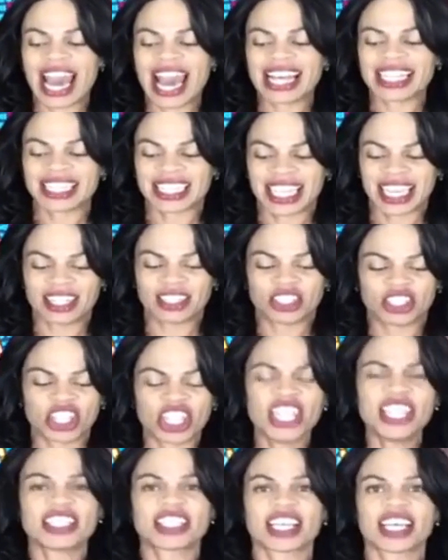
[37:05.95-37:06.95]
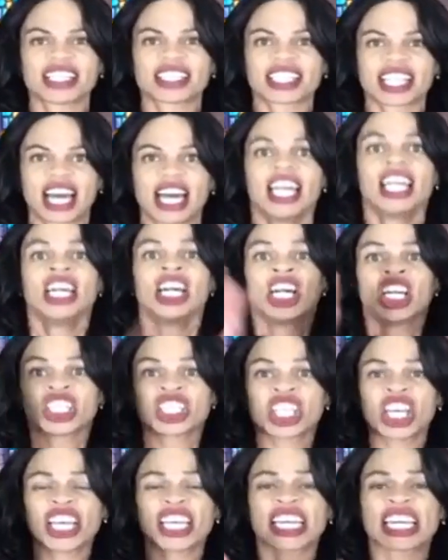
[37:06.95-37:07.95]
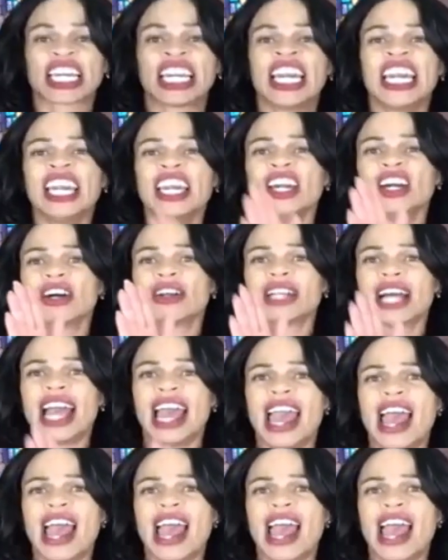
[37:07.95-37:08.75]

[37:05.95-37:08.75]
asking Jesus to kill